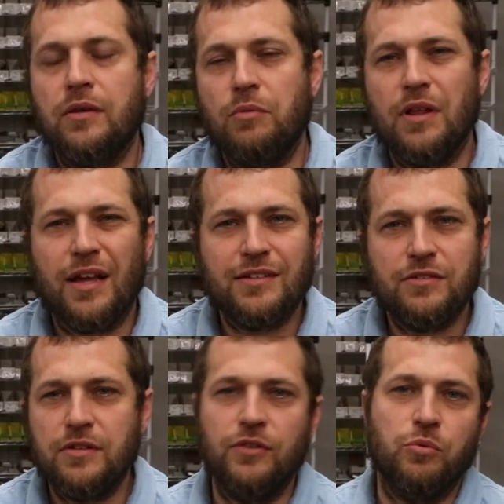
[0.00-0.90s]
We like to
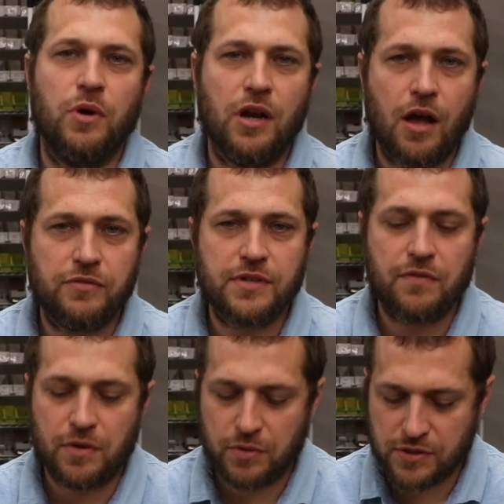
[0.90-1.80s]
do these one-offs
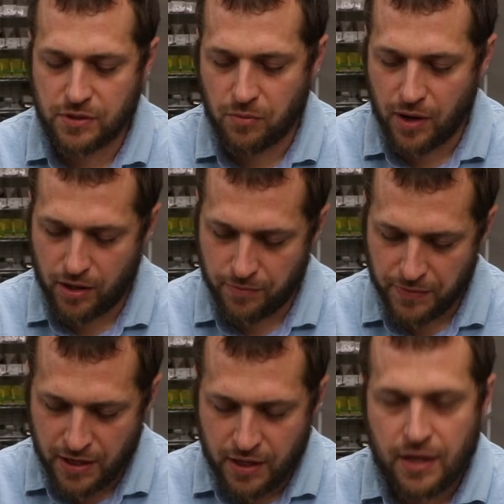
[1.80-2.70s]
every once in a while,
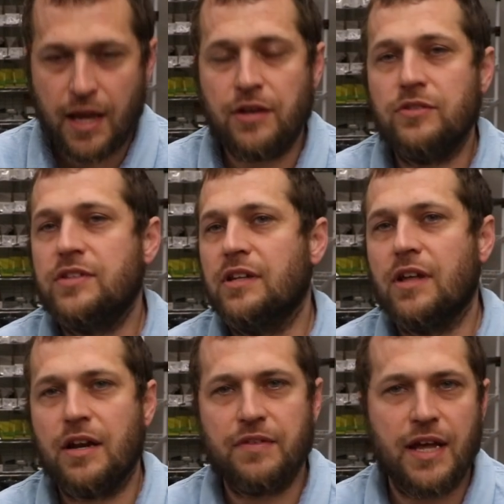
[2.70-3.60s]
and you see a
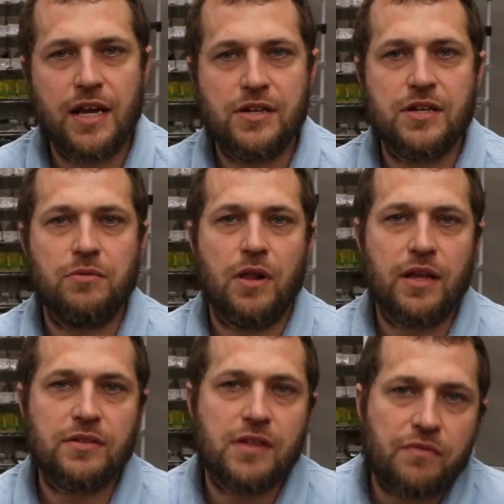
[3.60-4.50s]
lot of age and
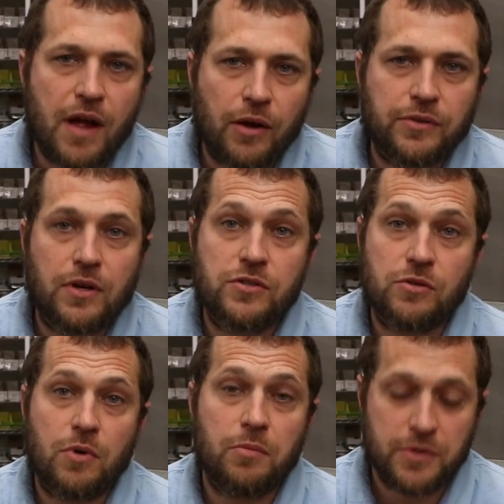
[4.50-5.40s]
relic stuff out there.
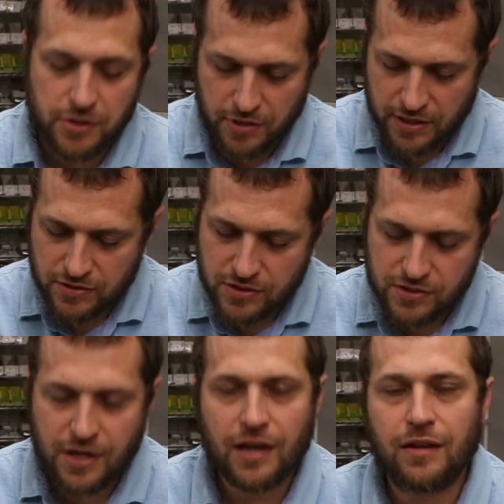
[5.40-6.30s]
So what we're doing is
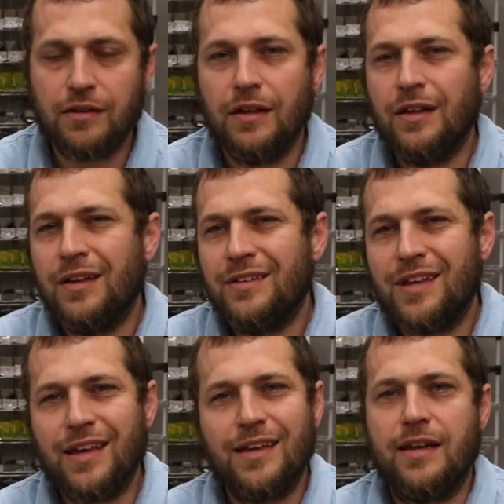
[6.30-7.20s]
just kind of
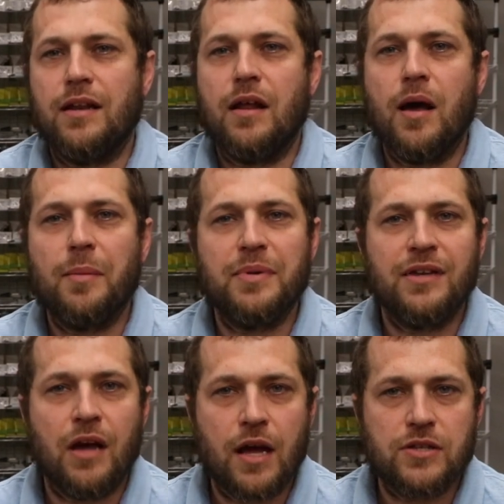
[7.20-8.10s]
taking it up a
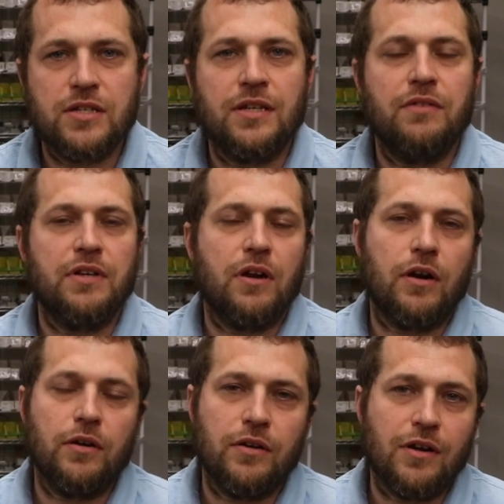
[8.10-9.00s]
notch and giving
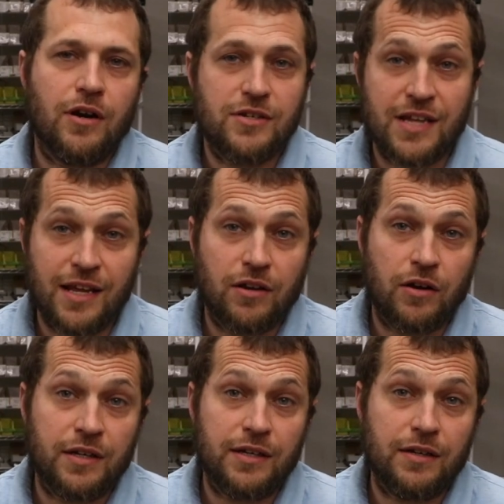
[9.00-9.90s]
our take
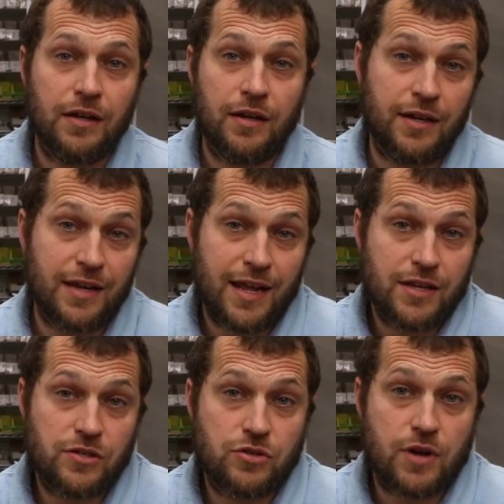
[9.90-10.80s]
on an
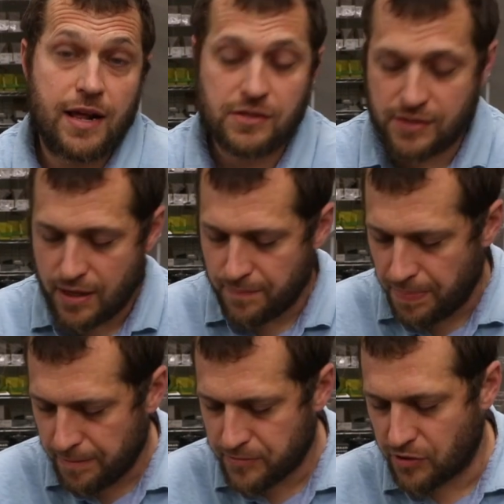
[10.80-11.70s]
age strat set.
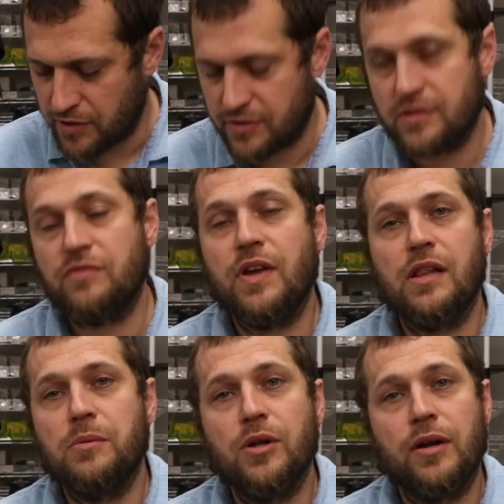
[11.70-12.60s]
So this is
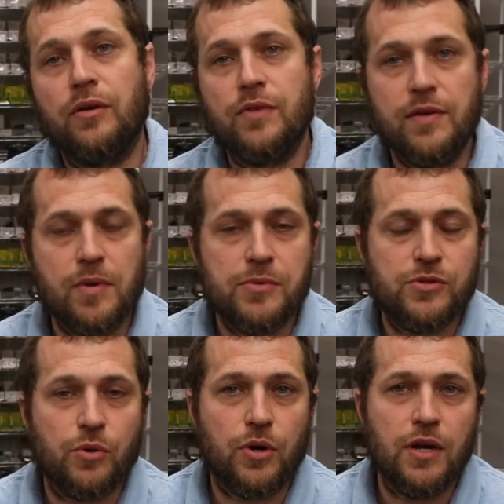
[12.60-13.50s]
available on our Reverb
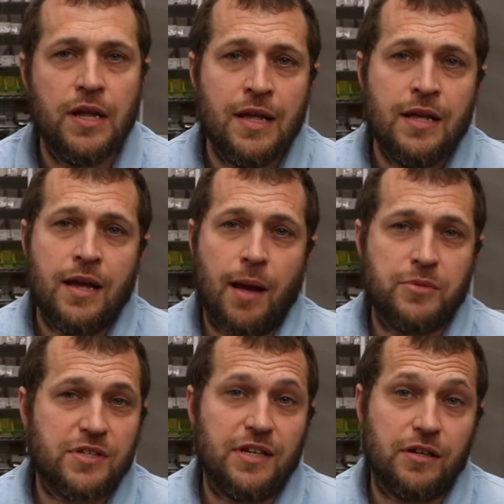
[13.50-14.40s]
store. I'm
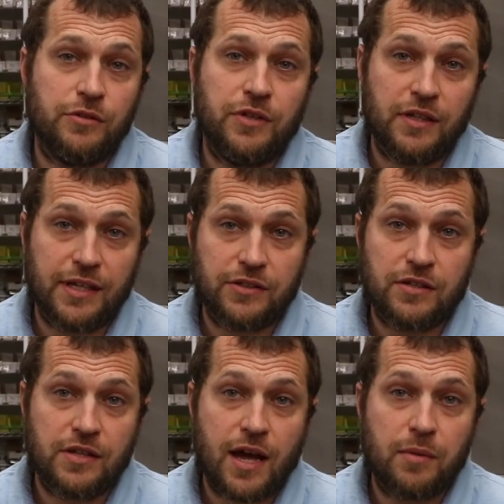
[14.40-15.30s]
just going to include the link
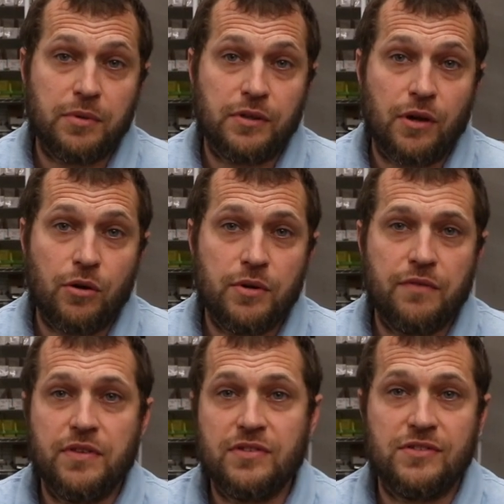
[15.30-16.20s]
to that below.
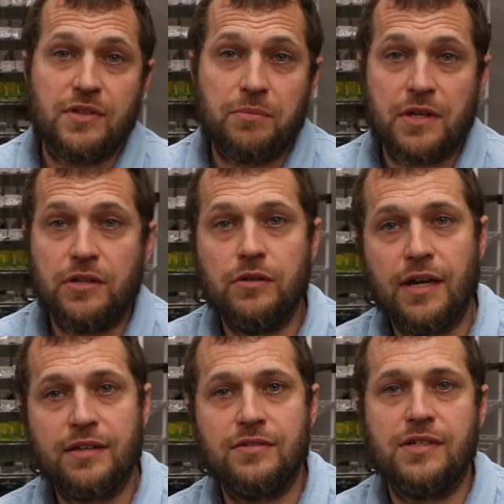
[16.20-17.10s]
If this is something you'd
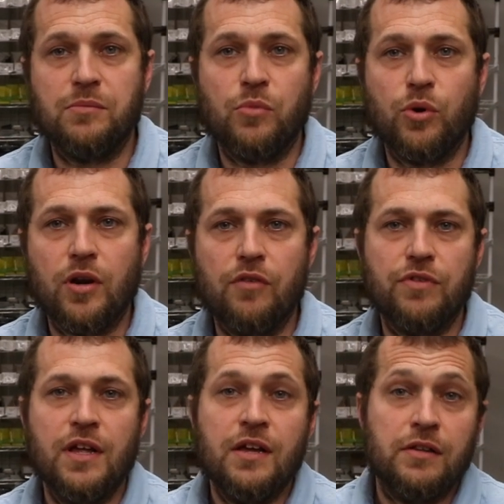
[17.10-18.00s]
like to see more
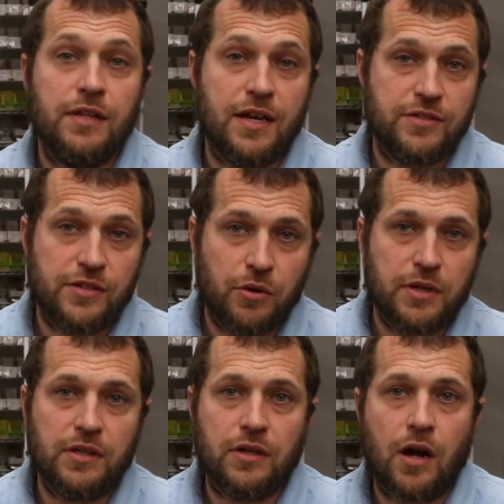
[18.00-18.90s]
of, let us know
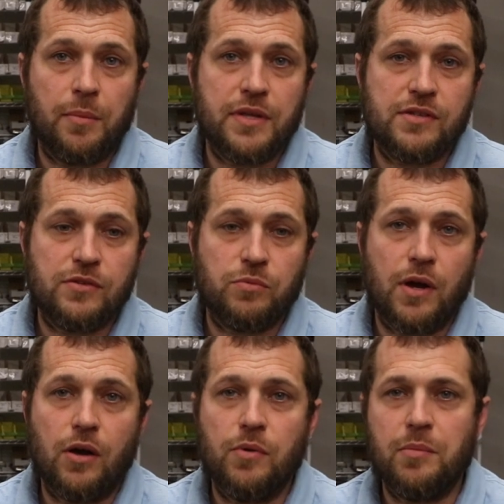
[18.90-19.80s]
in the comments as
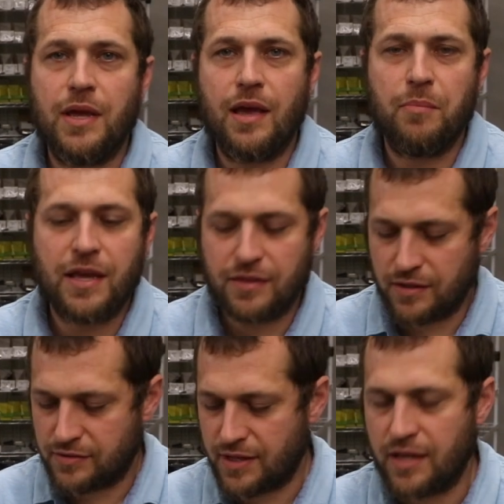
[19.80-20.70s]
well. We may make
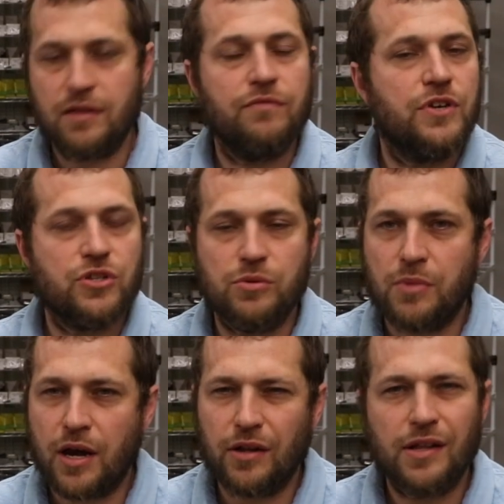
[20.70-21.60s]
this an official
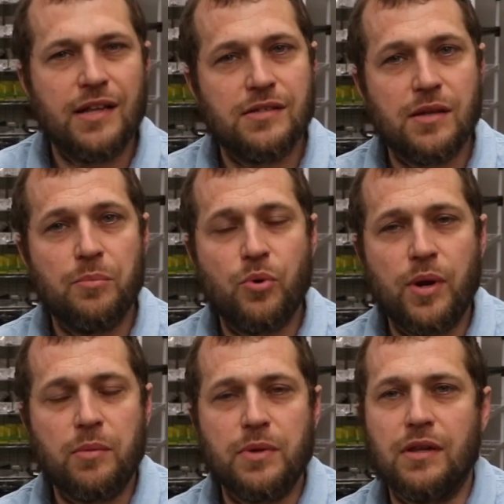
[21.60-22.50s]
model at some
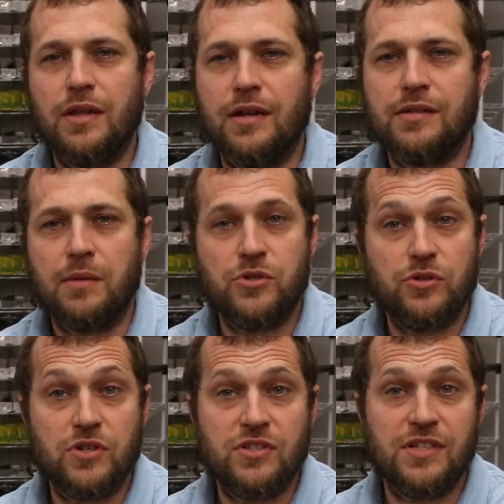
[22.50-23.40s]
point, but a lot of times you'll
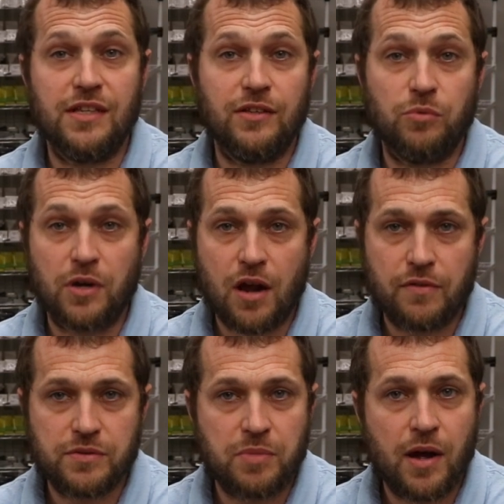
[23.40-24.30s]
just see these
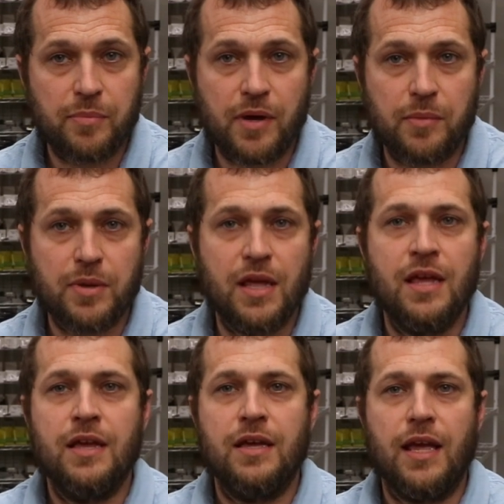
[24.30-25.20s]
one-offs pop up
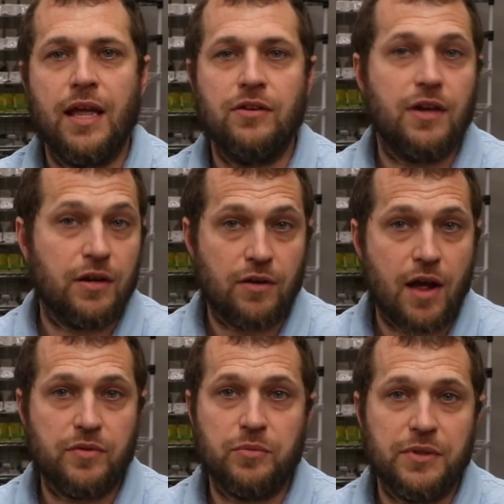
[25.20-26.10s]
and you got to
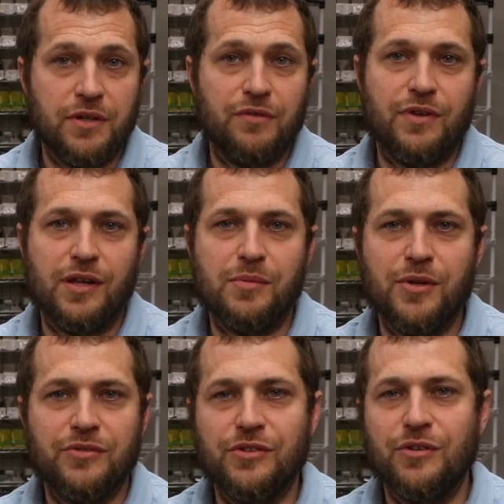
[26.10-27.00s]
grab them when they're
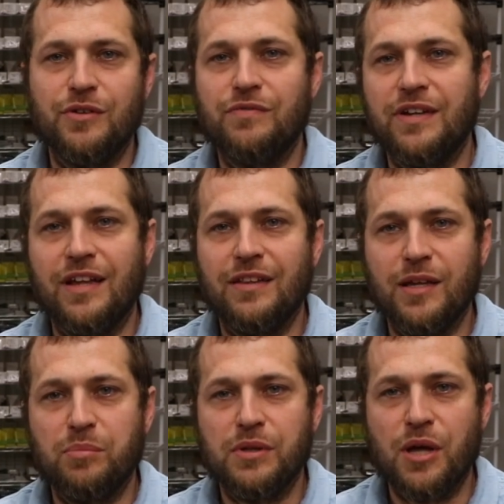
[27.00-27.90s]
available. So you can find that
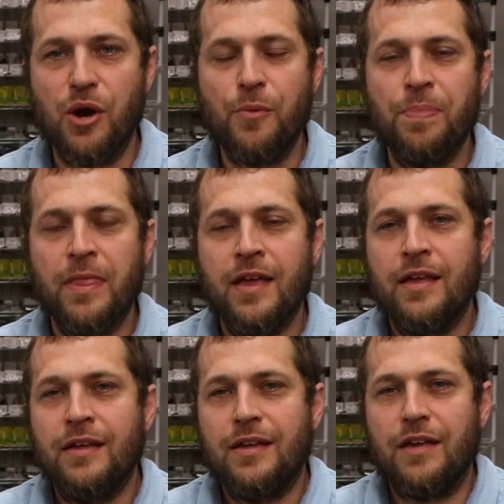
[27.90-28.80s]
link below.
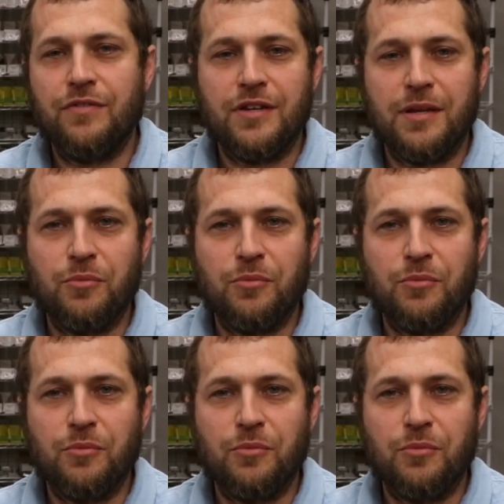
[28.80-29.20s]
If you need